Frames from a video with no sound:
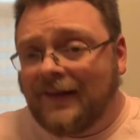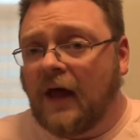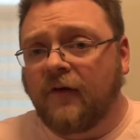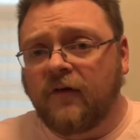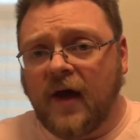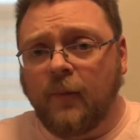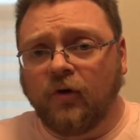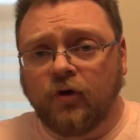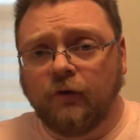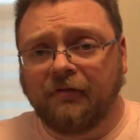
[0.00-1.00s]
Now there's a
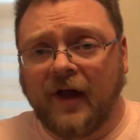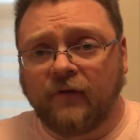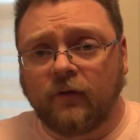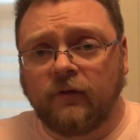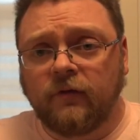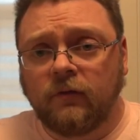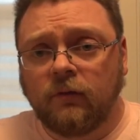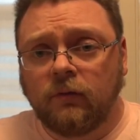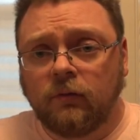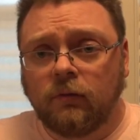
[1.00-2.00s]
couple new flavors
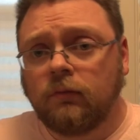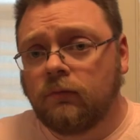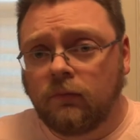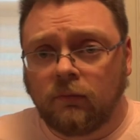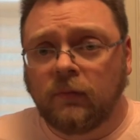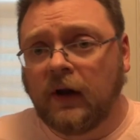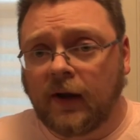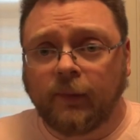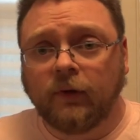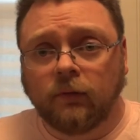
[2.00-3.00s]
and a
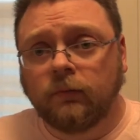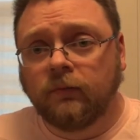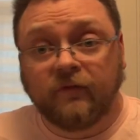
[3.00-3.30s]
couple